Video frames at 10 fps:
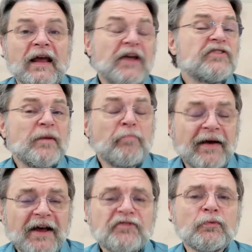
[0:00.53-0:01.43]
Is a
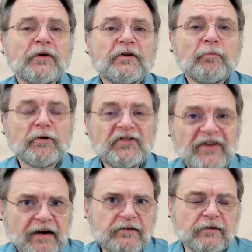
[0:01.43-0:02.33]
password
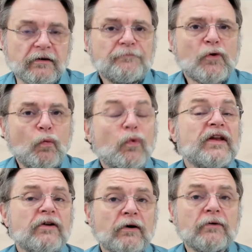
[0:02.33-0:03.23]
protected
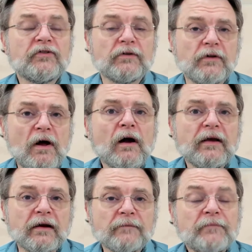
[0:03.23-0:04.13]
Windows
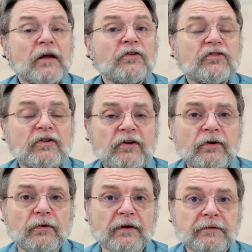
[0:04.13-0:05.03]
login
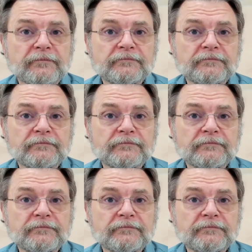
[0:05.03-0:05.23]
secure?